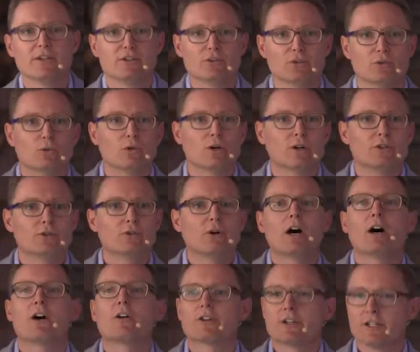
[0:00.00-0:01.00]
you
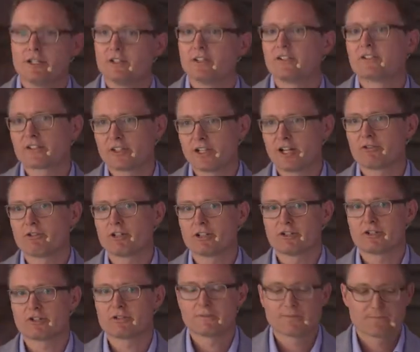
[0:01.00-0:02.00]
are in this
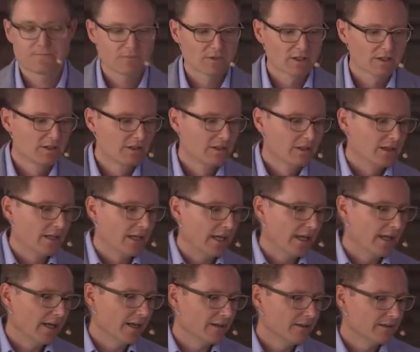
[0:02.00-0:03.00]
garage.
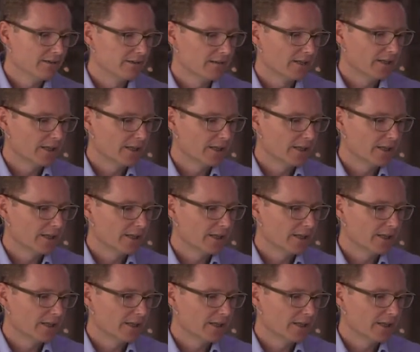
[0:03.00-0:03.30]
And